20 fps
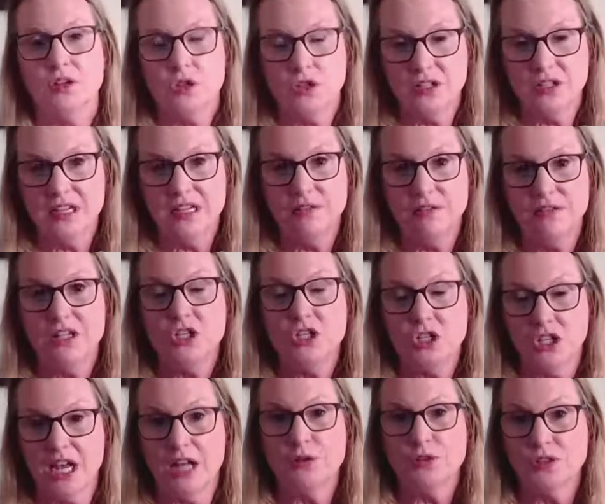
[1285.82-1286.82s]
The
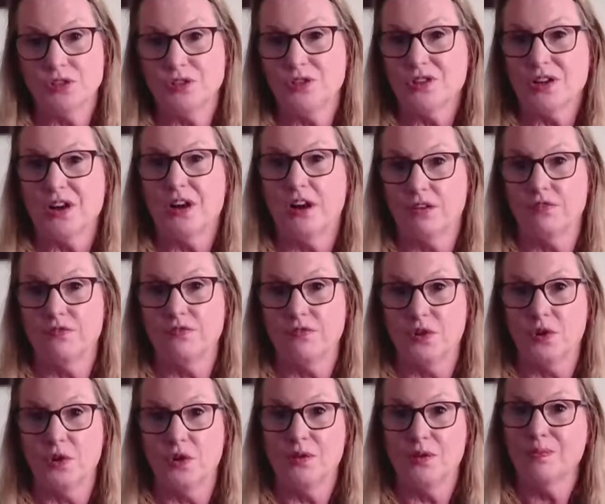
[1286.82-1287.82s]
shelters are
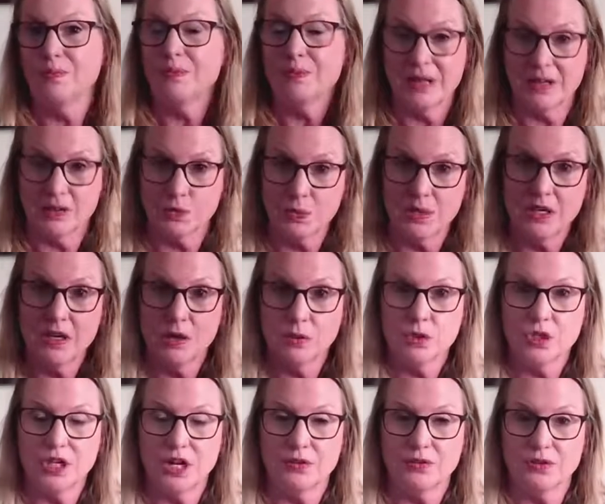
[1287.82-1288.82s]
full because we
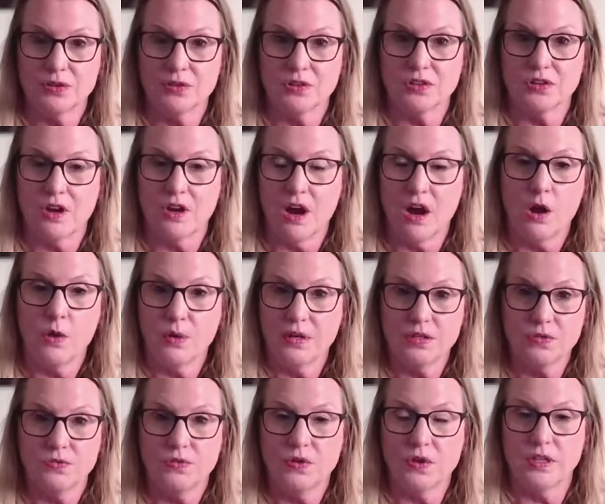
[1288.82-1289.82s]
know shelters are
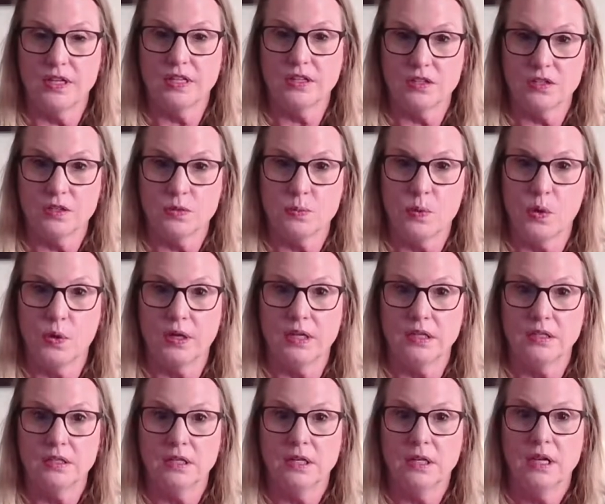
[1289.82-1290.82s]
always full at this
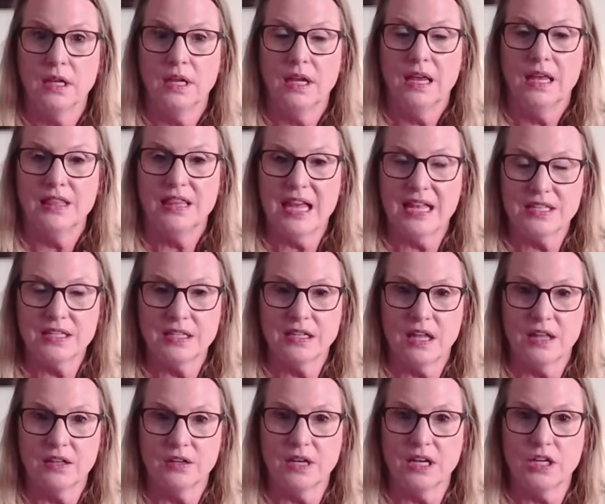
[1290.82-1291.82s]
point. That's
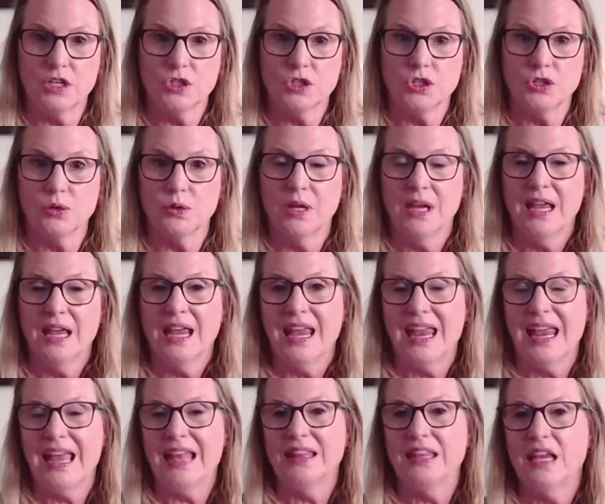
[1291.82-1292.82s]
another issue.
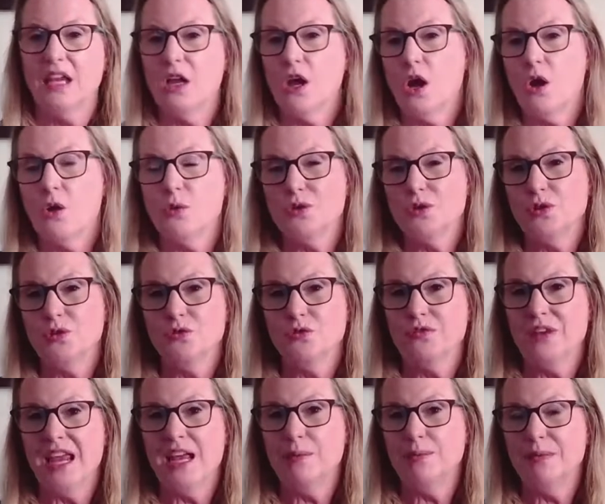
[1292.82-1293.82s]
And they go to
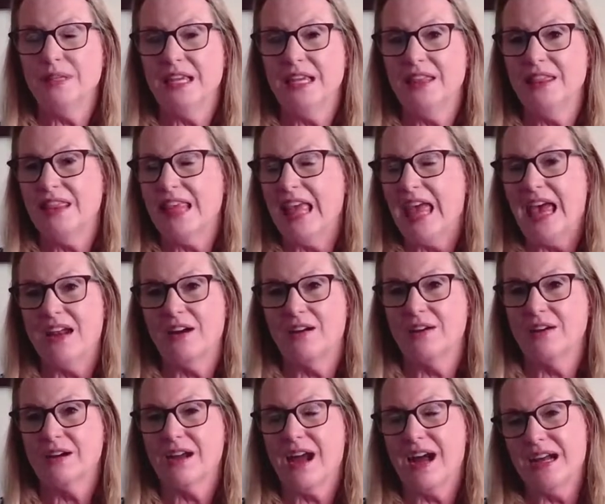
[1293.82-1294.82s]
family that
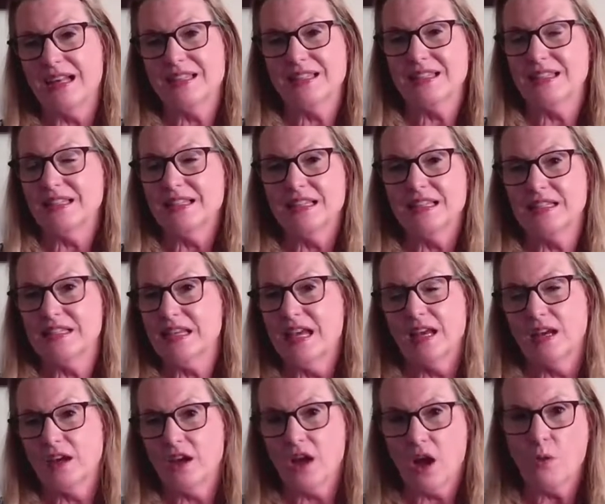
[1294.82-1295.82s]
are constantly
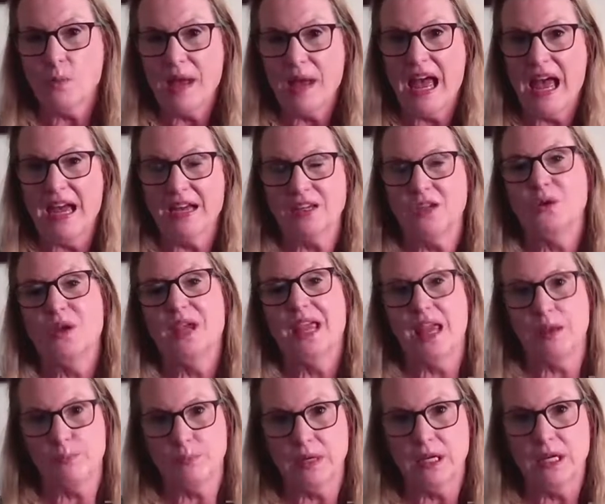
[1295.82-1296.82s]
saying, go back, you
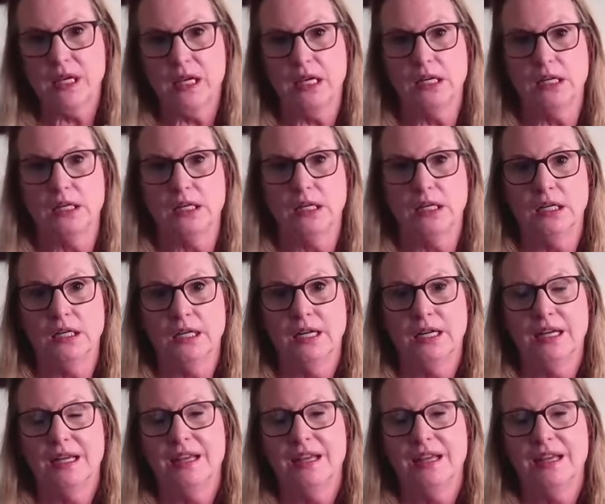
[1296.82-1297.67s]
can't be here.